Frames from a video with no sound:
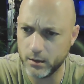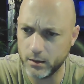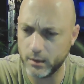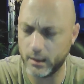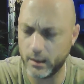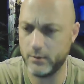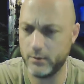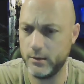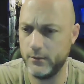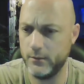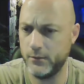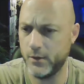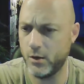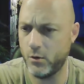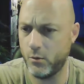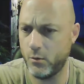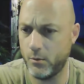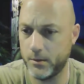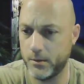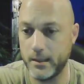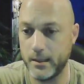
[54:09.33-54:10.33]
I don't even know.
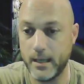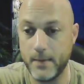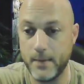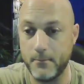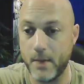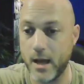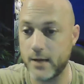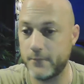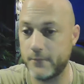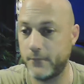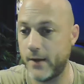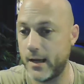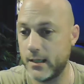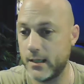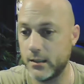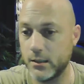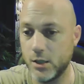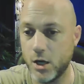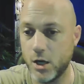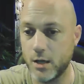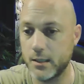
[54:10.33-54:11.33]
Oh, they get modified
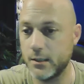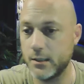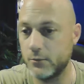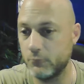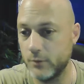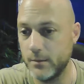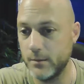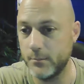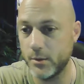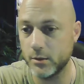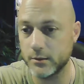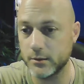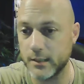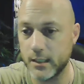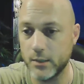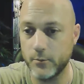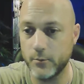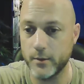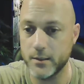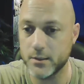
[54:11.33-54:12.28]
and gutted and rebuilt anyway.